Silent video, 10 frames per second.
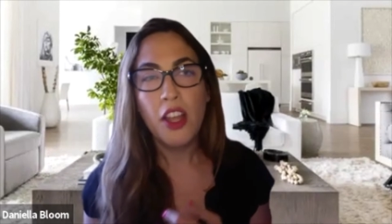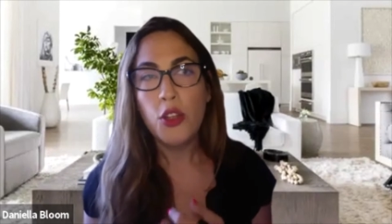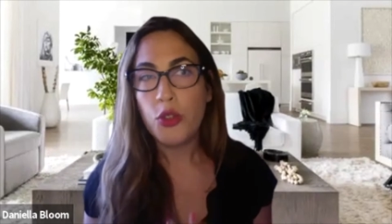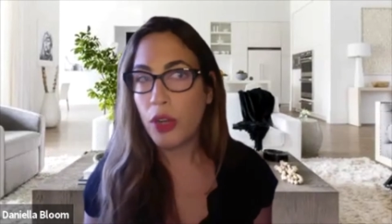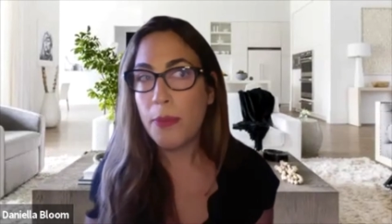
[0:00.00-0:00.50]

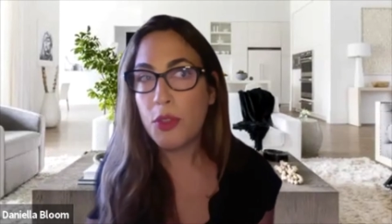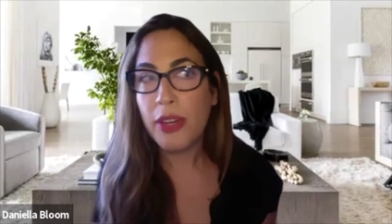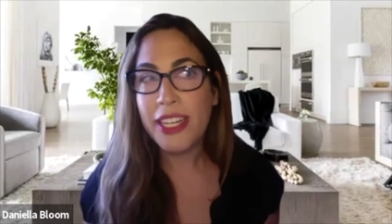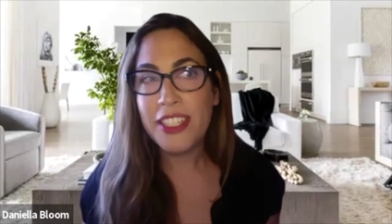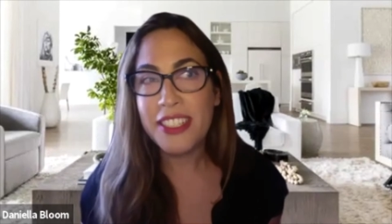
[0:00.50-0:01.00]
Trump
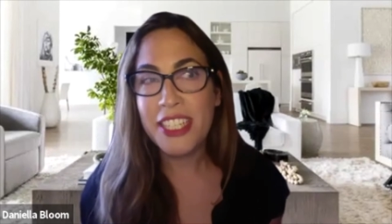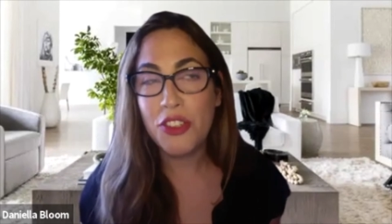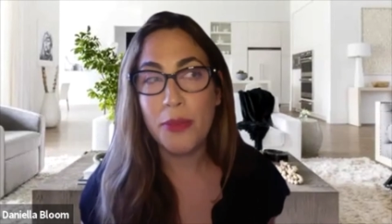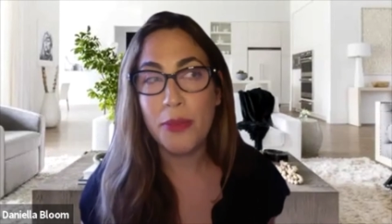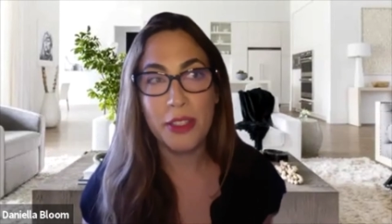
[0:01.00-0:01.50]
deranged
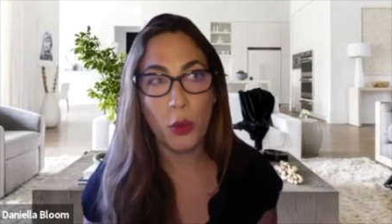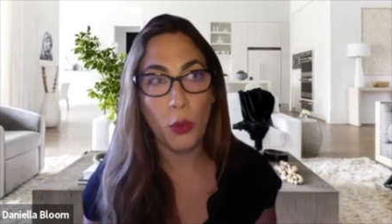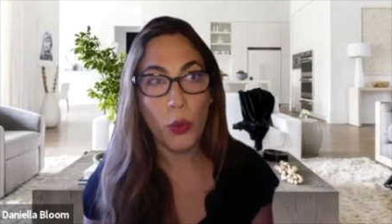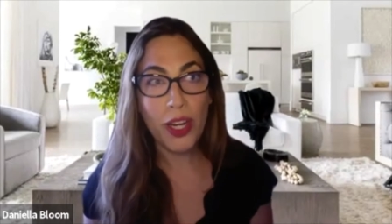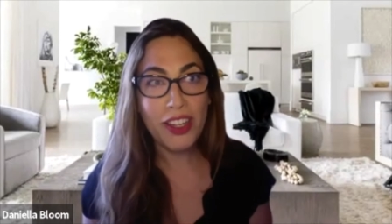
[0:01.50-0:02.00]
syndrome is a
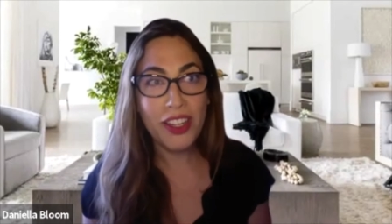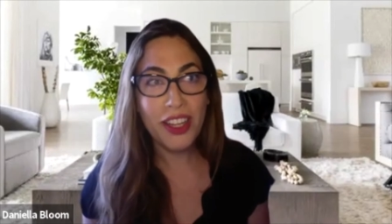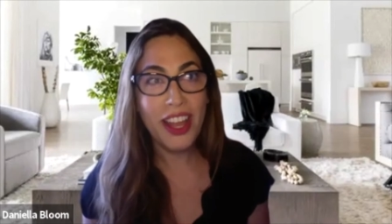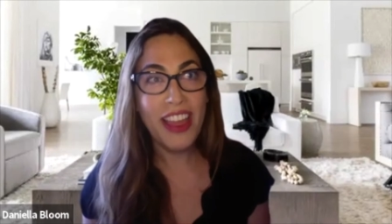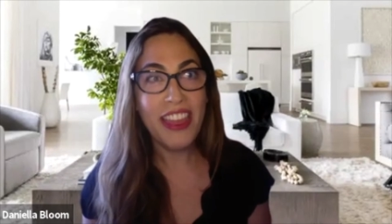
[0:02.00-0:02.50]

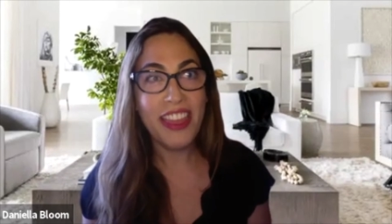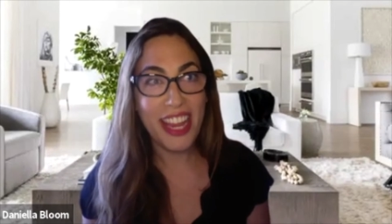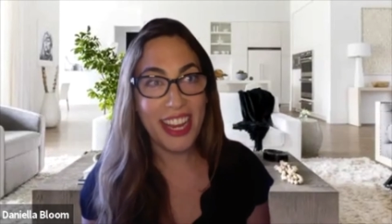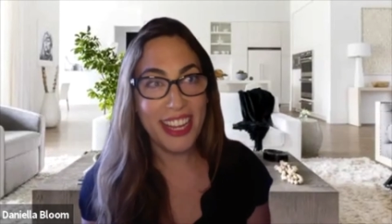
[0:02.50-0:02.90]
real thing.